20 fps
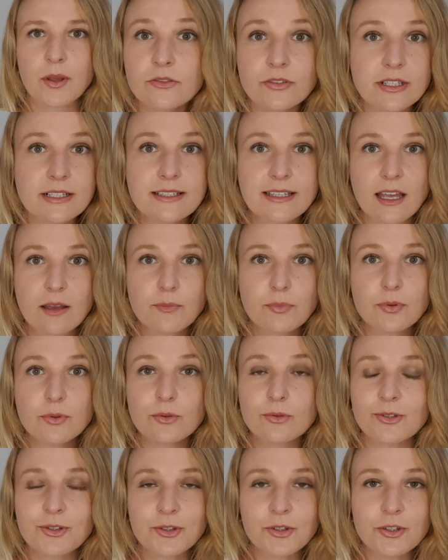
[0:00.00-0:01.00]
For
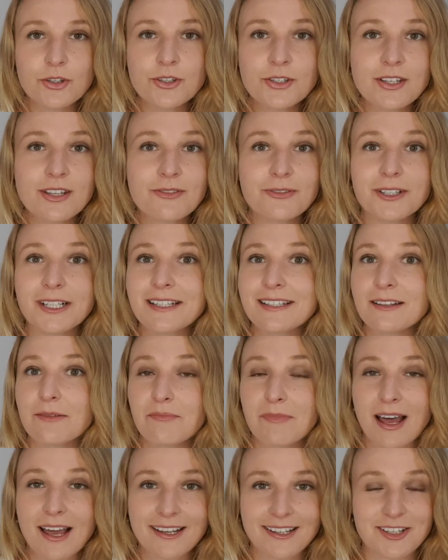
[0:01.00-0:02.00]
example, due to the recent
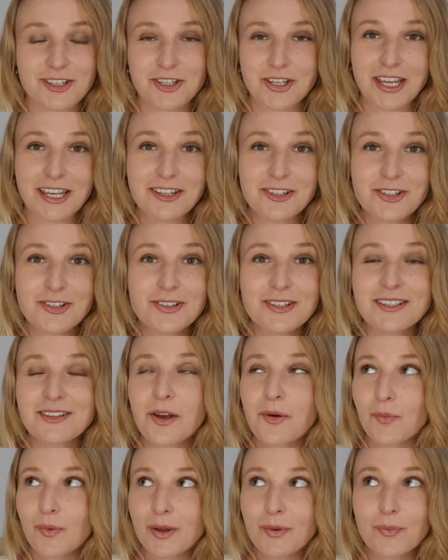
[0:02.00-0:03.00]
market changes,
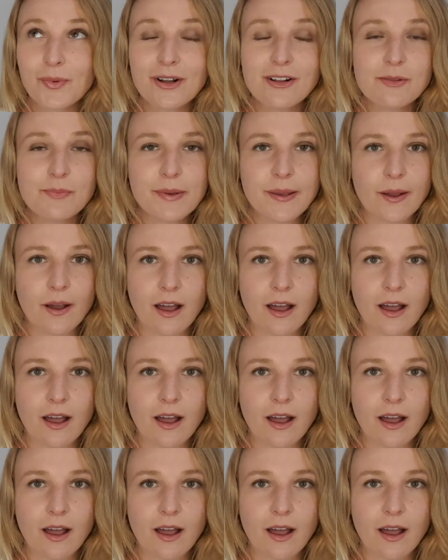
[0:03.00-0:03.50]
we will be